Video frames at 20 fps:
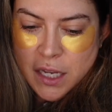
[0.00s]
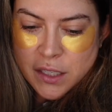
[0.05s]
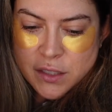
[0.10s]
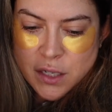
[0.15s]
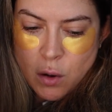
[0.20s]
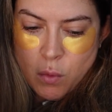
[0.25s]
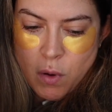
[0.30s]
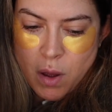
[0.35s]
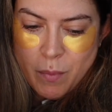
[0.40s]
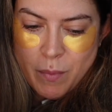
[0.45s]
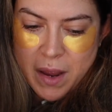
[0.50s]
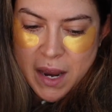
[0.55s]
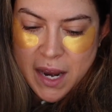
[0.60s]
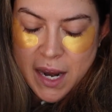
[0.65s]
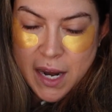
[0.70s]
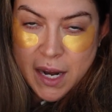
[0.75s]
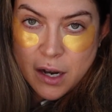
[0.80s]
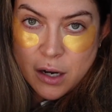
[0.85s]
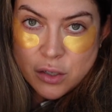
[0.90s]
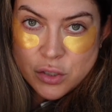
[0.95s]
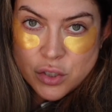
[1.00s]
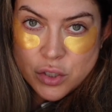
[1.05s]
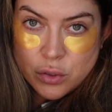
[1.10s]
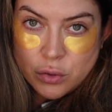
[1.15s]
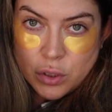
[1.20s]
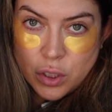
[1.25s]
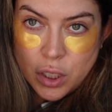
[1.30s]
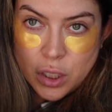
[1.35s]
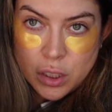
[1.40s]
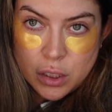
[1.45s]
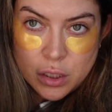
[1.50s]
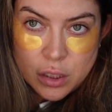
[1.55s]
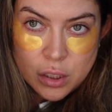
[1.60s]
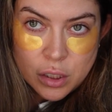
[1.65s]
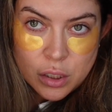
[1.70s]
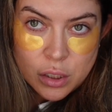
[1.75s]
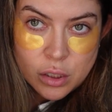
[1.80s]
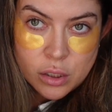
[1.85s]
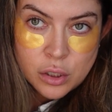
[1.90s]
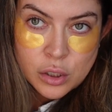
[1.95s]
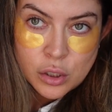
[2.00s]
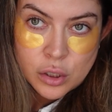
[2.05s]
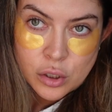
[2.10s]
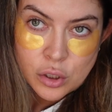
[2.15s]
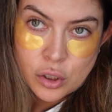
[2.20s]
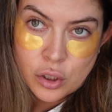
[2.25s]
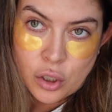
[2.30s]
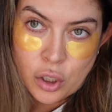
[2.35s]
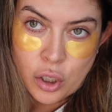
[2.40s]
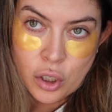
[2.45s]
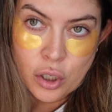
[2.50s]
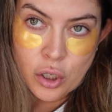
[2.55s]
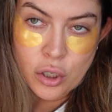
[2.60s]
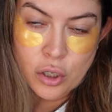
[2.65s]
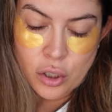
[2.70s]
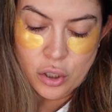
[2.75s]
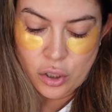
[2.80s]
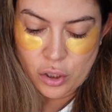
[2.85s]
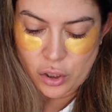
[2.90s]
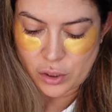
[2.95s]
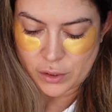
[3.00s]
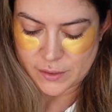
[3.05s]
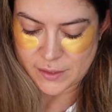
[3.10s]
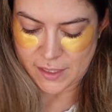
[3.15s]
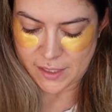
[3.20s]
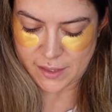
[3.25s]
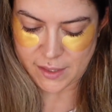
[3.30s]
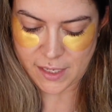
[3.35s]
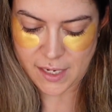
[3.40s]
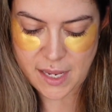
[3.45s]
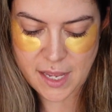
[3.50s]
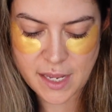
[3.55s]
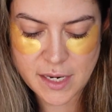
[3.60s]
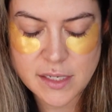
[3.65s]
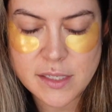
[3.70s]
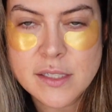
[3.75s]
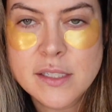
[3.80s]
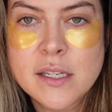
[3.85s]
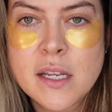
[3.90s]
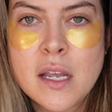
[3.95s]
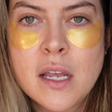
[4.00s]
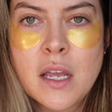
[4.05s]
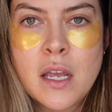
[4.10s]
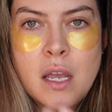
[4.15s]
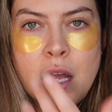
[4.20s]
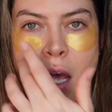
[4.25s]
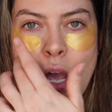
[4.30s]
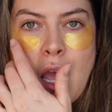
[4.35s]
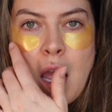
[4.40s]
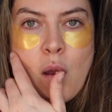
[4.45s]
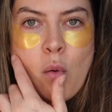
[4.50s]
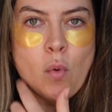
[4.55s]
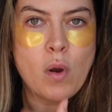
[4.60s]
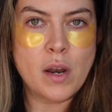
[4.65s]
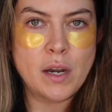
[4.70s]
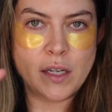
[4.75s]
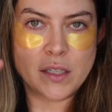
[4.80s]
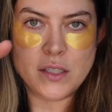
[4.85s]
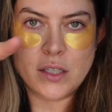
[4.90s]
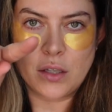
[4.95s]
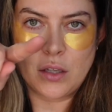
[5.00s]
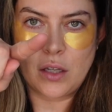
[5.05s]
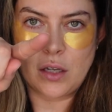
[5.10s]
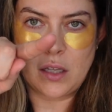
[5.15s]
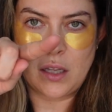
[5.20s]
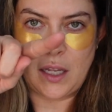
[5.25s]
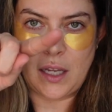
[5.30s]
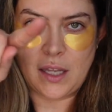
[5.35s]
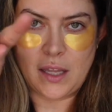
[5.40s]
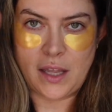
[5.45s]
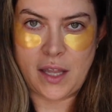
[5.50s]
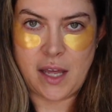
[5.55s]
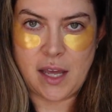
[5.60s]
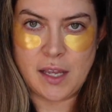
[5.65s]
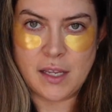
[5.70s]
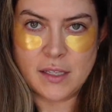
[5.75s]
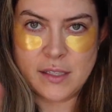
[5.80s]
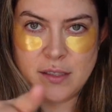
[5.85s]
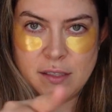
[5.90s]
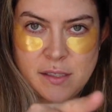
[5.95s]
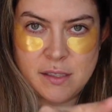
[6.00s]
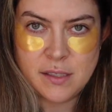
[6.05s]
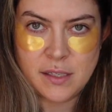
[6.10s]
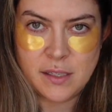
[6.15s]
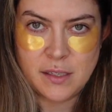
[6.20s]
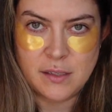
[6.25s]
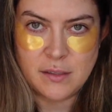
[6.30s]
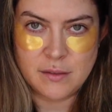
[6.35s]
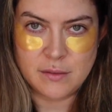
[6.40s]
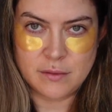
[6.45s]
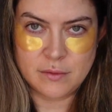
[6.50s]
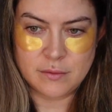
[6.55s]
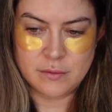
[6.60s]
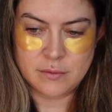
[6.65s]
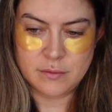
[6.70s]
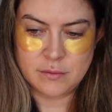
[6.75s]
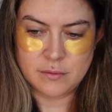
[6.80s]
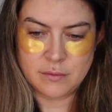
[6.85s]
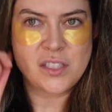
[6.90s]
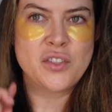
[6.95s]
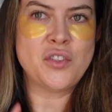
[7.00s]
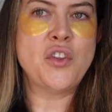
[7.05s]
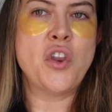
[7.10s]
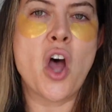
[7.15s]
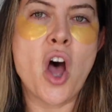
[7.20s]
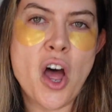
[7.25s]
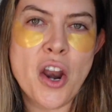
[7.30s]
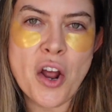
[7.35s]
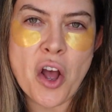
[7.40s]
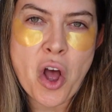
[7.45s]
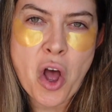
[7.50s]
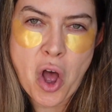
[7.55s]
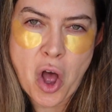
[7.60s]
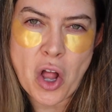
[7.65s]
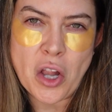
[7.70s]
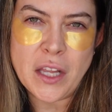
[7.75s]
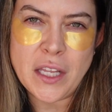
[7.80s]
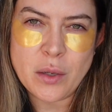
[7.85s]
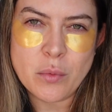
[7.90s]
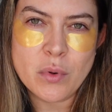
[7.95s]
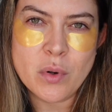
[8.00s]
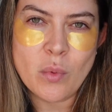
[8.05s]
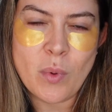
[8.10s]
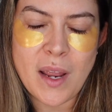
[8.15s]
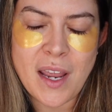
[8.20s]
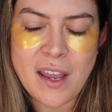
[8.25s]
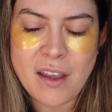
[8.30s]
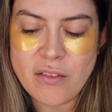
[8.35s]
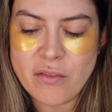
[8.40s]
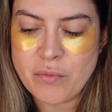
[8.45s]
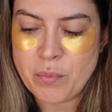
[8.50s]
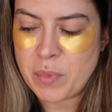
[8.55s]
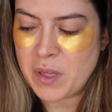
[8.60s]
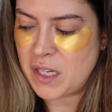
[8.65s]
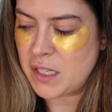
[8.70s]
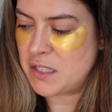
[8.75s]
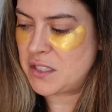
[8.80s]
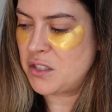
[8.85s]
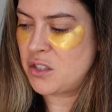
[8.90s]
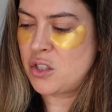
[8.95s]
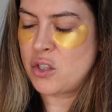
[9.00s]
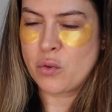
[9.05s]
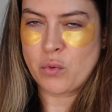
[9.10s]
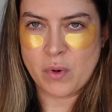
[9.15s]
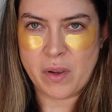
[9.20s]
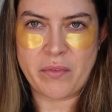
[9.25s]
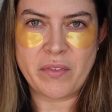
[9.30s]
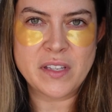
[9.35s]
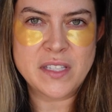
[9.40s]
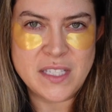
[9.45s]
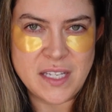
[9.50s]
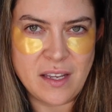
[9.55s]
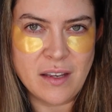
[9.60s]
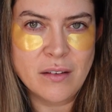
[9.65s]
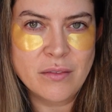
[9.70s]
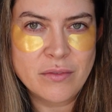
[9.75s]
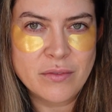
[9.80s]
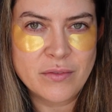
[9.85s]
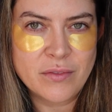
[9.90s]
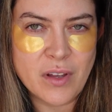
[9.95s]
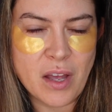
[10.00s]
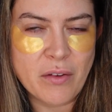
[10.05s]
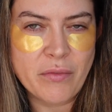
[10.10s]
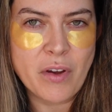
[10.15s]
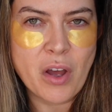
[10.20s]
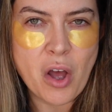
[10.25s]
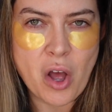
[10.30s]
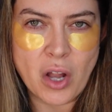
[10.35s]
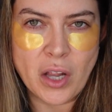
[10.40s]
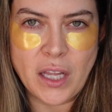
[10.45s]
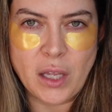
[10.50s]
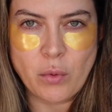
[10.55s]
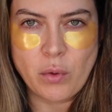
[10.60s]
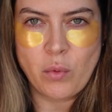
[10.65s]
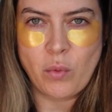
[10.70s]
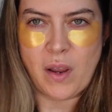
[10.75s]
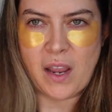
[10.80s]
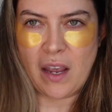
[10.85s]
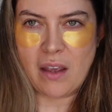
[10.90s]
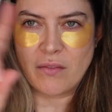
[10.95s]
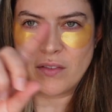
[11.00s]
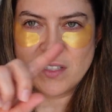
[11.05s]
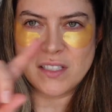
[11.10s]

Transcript: I don't want my hair to look curled in the end. I want it to look like this. It's not a Hollywood wave, but it's derivative of a Hollywood wave.